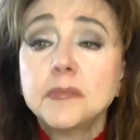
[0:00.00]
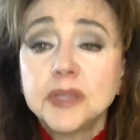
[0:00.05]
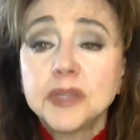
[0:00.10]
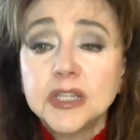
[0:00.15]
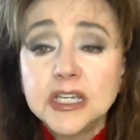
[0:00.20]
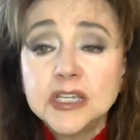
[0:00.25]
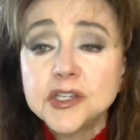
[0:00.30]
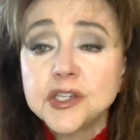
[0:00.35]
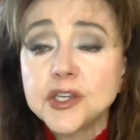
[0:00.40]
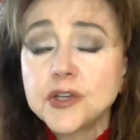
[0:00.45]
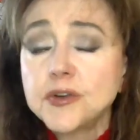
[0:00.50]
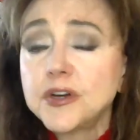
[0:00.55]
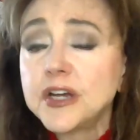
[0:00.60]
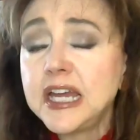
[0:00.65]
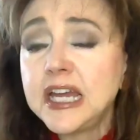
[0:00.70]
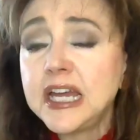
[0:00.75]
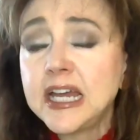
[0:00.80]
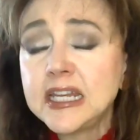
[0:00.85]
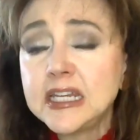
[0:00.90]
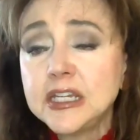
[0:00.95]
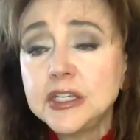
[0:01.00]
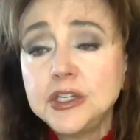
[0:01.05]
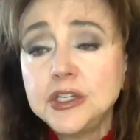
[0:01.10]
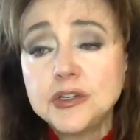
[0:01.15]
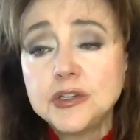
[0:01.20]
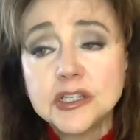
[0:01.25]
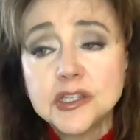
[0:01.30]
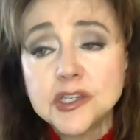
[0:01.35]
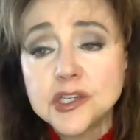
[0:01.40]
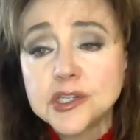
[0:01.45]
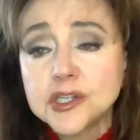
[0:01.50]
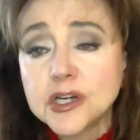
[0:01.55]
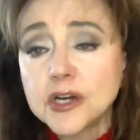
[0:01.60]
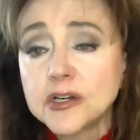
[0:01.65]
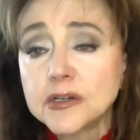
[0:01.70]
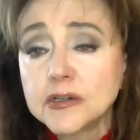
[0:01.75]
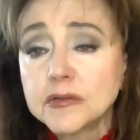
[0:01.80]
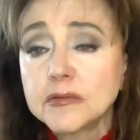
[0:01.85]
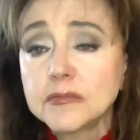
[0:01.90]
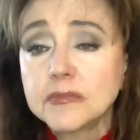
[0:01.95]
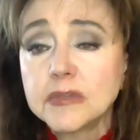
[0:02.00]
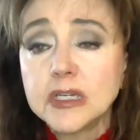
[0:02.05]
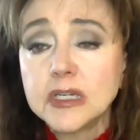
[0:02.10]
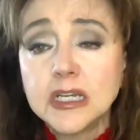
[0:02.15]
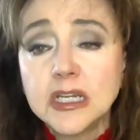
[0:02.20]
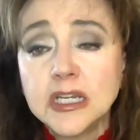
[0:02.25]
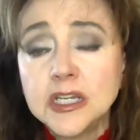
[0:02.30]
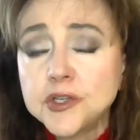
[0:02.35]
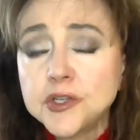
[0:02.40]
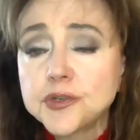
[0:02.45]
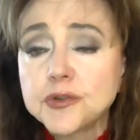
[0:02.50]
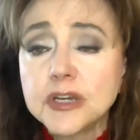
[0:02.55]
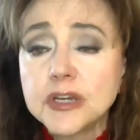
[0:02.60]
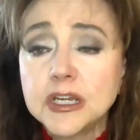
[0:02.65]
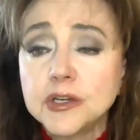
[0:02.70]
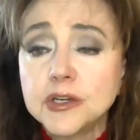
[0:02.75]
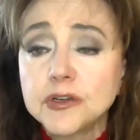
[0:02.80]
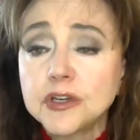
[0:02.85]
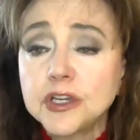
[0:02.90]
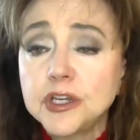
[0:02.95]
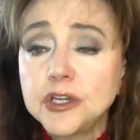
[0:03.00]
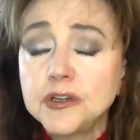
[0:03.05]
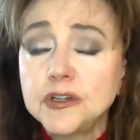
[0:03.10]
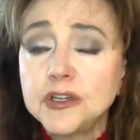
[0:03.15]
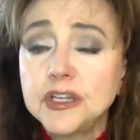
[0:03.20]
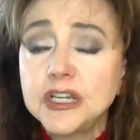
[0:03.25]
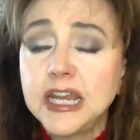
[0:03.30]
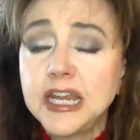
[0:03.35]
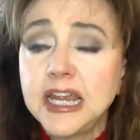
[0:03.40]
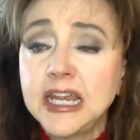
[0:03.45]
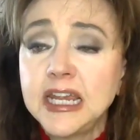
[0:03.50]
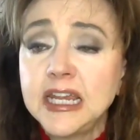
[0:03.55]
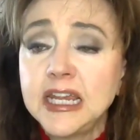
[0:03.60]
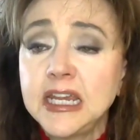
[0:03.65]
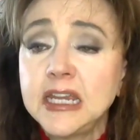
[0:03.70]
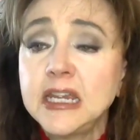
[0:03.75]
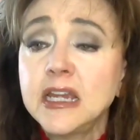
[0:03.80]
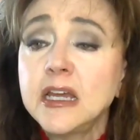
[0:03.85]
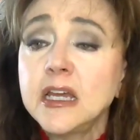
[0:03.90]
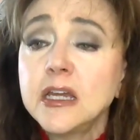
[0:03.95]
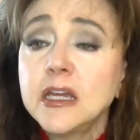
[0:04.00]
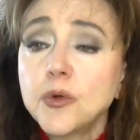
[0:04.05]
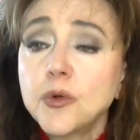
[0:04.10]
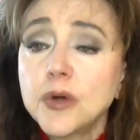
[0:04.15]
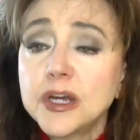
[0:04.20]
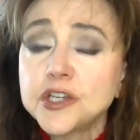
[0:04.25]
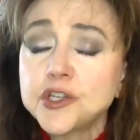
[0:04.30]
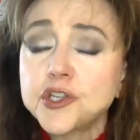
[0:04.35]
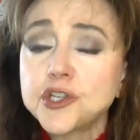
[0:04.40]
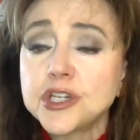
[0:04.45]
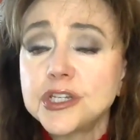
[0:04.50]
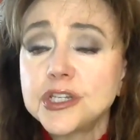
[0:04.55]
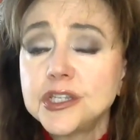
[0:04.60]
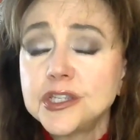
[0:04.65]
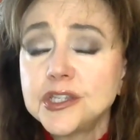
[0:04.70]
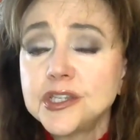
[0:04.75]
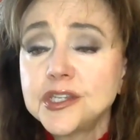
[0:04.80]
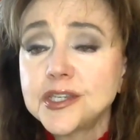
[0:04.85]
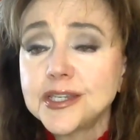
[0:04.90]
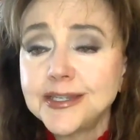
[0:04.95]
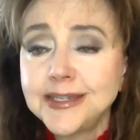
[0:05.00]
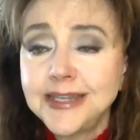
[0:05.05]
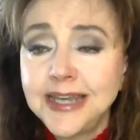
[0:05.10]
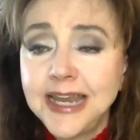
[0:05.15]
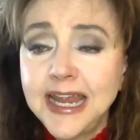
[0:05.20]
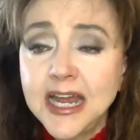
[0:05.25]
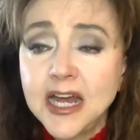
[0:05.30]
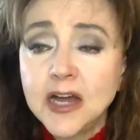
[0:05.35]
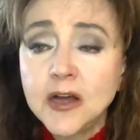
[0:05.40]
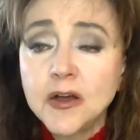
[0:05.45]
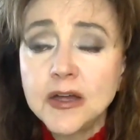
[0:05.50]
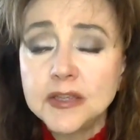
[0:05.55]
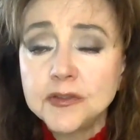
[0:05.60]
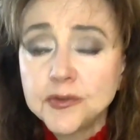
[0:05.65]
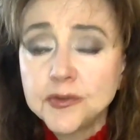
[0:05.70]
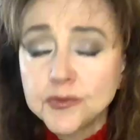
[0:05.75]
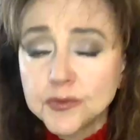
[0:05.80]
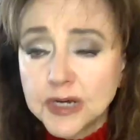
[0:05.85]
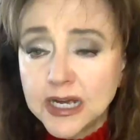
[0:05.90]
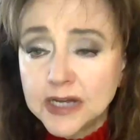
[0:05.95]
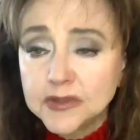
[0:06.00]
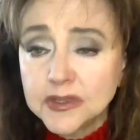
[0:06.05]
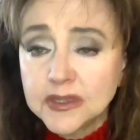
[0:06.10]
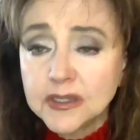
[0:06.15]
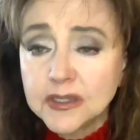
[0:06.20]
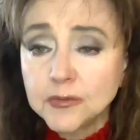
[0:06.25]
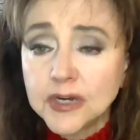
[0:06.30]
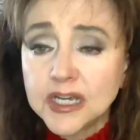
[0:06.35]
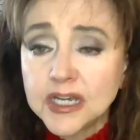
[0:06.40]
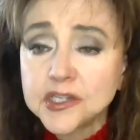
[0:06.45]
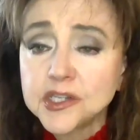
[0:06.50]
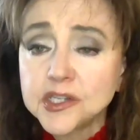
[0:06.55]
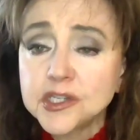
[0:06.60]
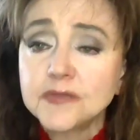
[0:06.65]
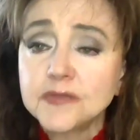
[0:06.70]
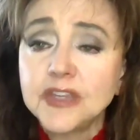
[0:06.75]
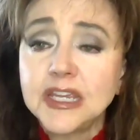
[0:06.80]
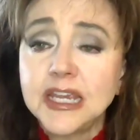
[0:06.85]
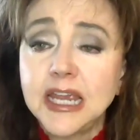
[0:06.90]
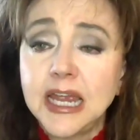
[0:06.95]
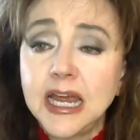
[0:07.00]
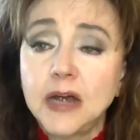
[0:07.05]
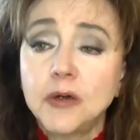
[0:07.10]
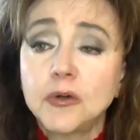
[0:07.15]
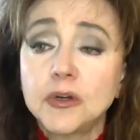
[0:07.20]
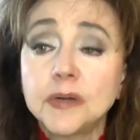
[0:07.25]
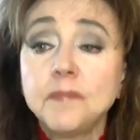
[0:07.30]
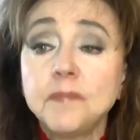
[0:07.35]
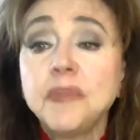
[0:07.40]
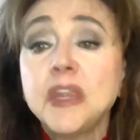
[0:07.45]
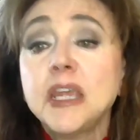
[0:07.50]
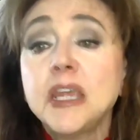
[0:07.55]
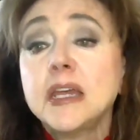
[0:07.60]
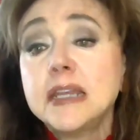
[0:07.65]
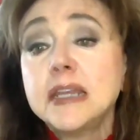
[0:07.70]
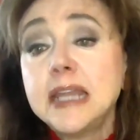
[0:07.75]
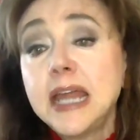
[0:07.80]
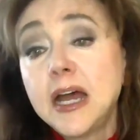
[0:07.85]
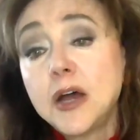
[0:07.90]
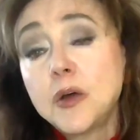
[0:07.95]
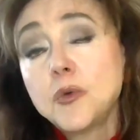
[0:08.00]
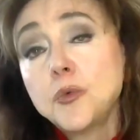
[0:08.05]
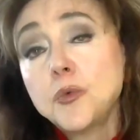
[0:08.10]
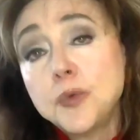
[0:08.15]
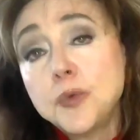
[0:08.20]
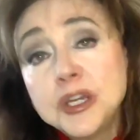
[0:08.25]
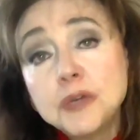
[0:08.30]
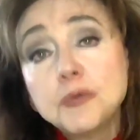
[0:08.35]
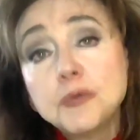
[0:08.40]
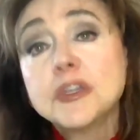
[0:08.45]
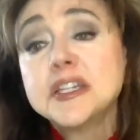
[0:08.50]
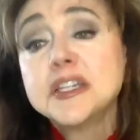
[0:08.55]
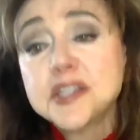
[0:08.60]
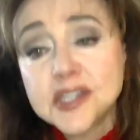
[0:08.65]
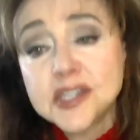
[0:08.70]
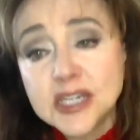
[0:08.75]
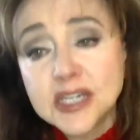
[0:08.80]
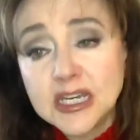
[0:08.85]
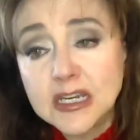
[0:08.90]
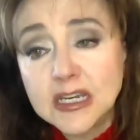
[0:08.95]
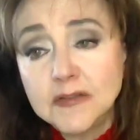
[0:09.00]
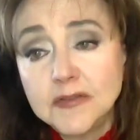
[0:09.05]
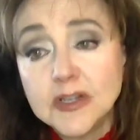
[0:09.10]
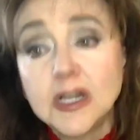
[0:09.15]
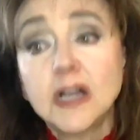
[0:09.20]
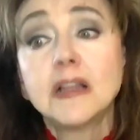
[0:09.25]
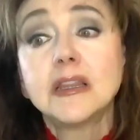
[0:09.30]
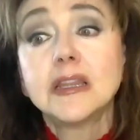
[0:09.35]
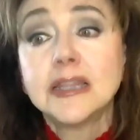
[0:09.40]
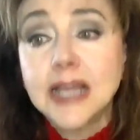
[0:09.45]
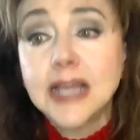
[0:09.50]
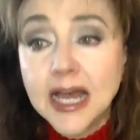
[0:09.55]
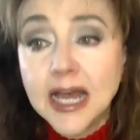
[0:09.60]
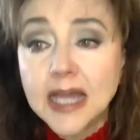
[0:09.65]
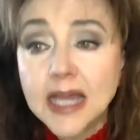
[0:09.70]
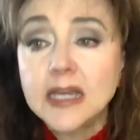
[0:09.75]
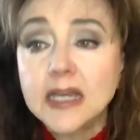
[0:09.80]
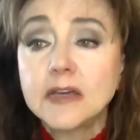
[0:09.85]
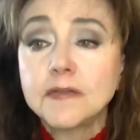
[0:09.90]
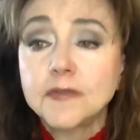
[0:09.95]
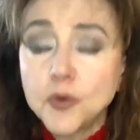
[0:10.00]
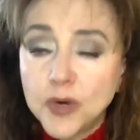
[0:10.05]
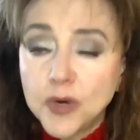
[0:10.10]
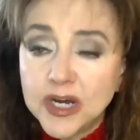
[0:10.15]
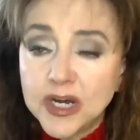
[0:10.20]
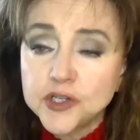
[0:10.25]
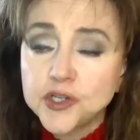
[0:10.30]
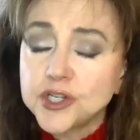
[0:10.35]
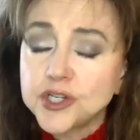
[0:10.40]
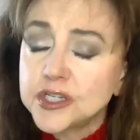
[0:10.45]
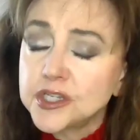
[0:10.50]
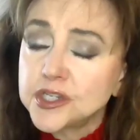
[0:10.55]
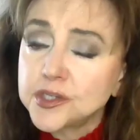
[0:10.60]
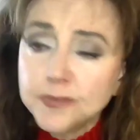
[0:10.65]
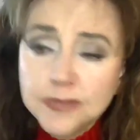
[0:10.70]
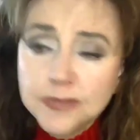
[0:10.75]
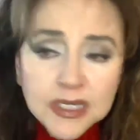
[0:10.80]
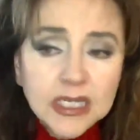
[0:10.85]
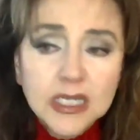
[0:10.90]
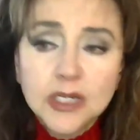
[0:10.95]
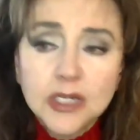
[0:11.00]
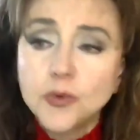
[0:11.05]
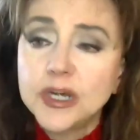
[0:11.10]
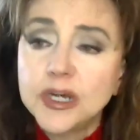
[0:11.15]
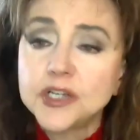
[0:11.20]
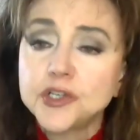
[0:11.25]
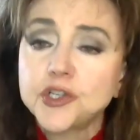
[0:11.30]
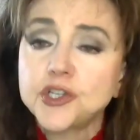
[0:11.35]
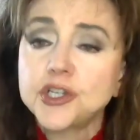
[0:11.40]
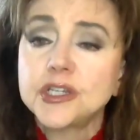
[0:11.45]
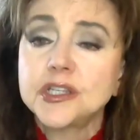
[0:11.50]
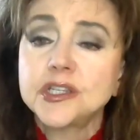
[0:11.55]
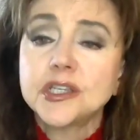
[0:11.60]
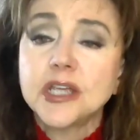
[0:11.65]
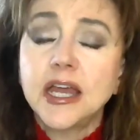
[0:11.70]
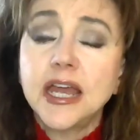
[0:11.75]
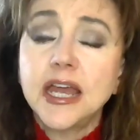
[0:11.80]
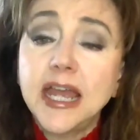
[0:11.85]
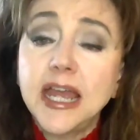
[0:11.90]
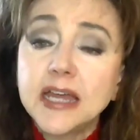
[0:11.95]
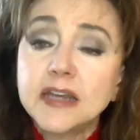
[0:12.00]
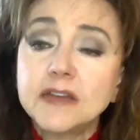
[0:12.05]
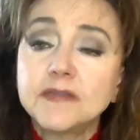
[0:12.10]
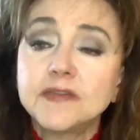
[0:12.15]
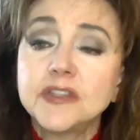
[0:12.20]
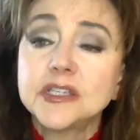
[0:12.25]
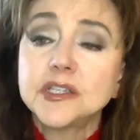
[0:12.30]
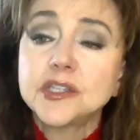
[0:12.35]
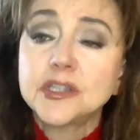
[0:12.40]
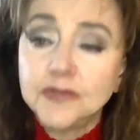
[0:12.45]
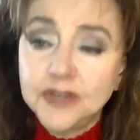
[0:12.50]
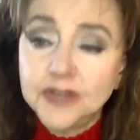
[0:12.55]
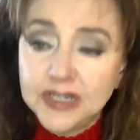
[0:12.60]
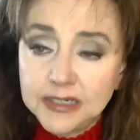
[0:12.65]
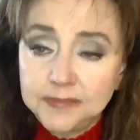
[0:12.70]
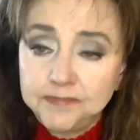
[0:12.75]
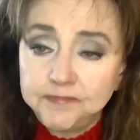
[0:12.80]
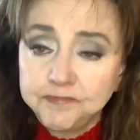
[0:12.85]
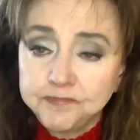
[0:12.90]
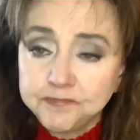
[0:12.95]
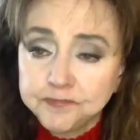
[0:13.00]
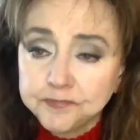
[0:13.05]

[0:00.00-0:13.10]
Please go ahead and you can start entering your Q&A questions now and throughout the rest of the hour. Now, we received a lot of questions, many questions ahead of this event,